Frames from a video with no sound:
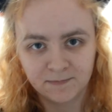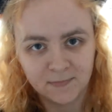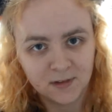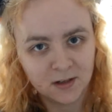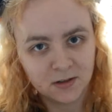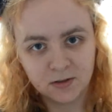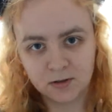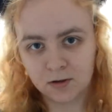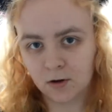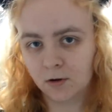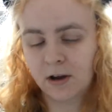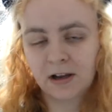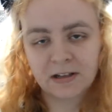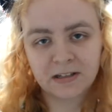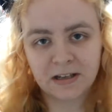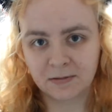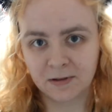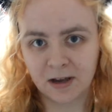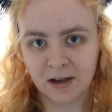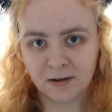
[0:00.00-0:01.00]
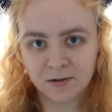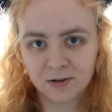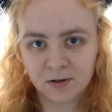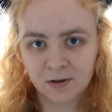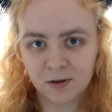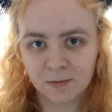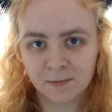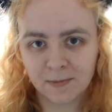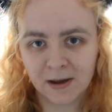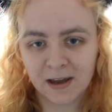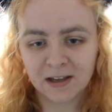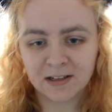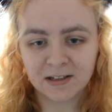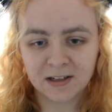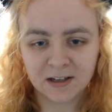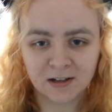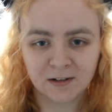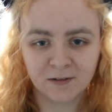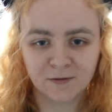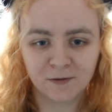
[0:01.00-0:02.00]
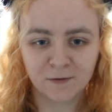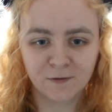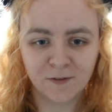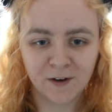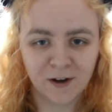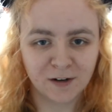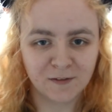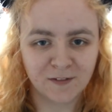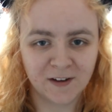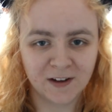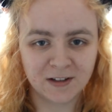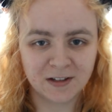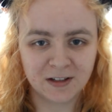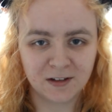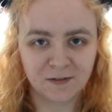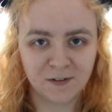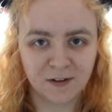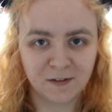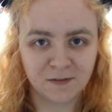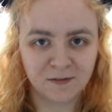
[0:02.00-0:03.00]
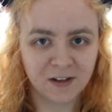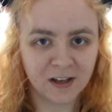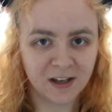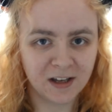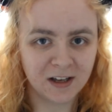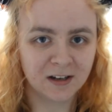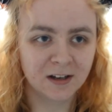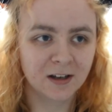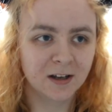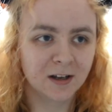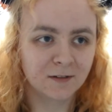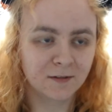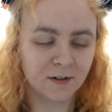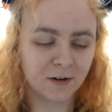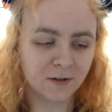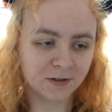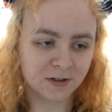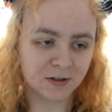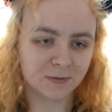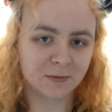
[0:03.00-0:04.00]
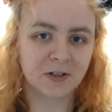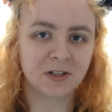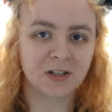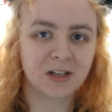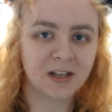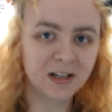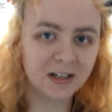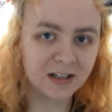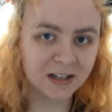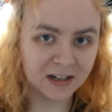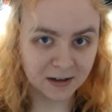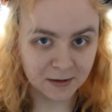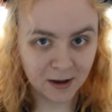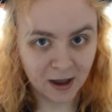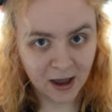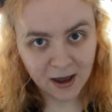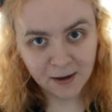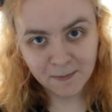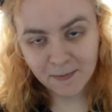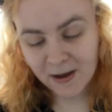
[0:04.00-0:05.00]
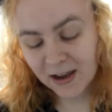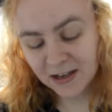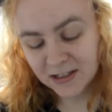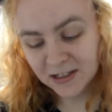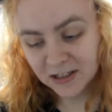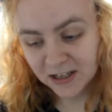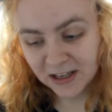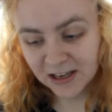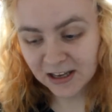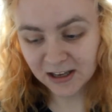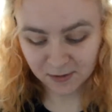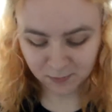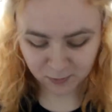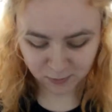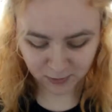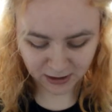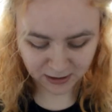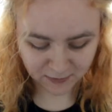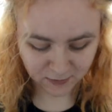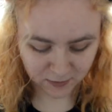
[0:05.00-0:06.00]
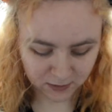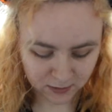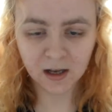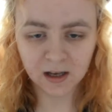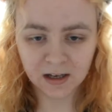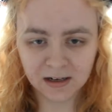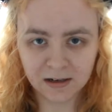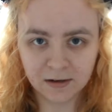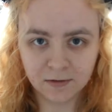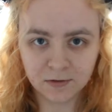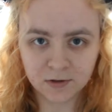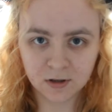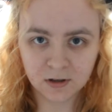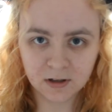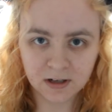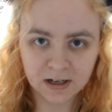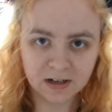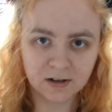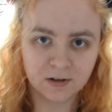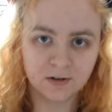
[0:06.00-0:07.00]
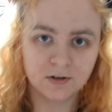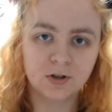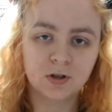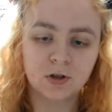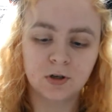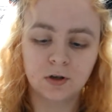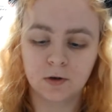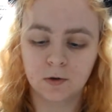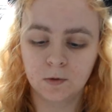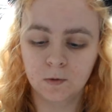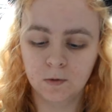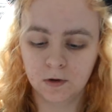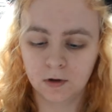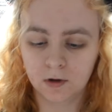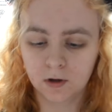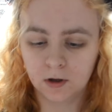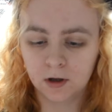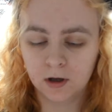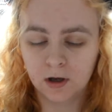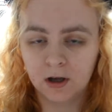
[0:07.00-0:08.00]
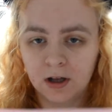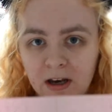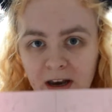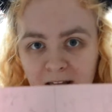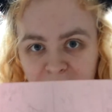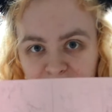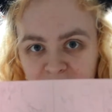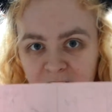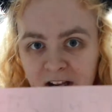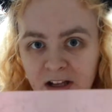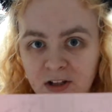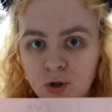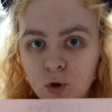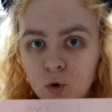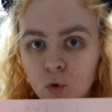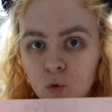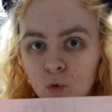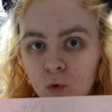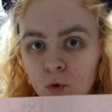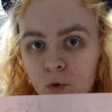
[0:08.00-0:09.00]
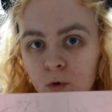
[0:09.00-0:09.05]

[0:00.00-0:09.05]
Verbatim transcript: song out that absolutely amazing from Final Fantasy 15. Florence and the Machine did it amazingly, whatever. And then it was going to lead on to Left 4 Dead 2.